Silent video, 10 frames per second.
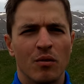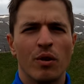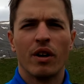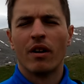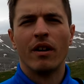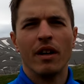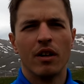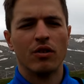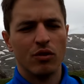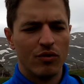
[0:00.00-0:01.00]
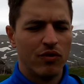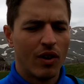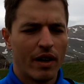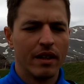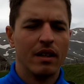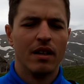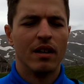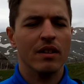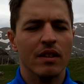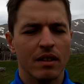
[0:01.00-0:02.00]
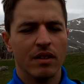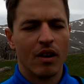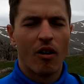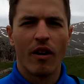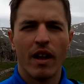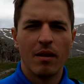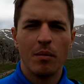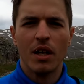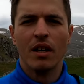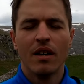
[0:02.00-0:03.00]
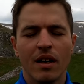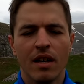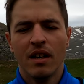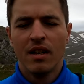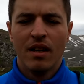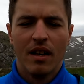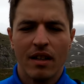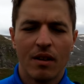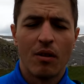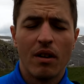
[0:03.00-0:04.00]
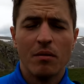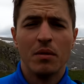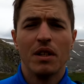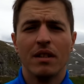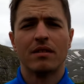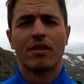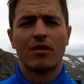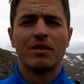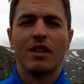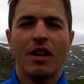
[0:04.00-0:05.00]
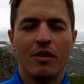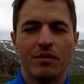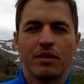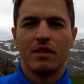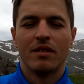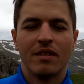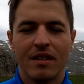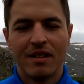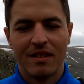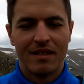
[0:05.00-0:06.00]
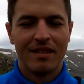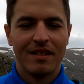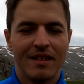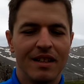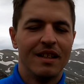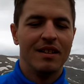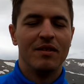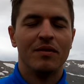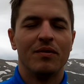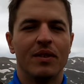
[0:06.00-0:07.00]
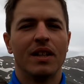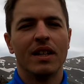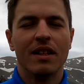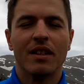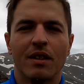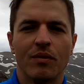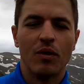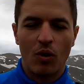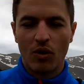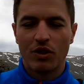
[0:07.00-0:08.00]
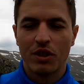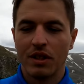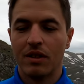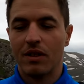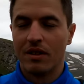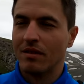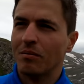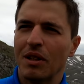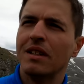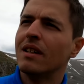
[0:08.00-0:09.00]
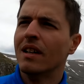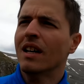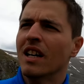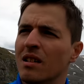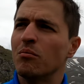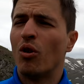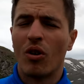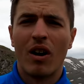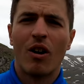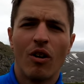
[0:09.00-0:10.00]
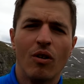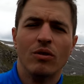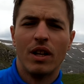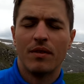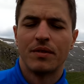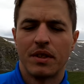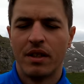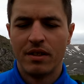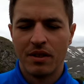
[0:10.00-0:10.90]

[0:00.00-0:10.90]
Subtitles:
We are here to fight our enemy, and our enemy is ourselves. Funny enough, or shaitan, but more our own nafs.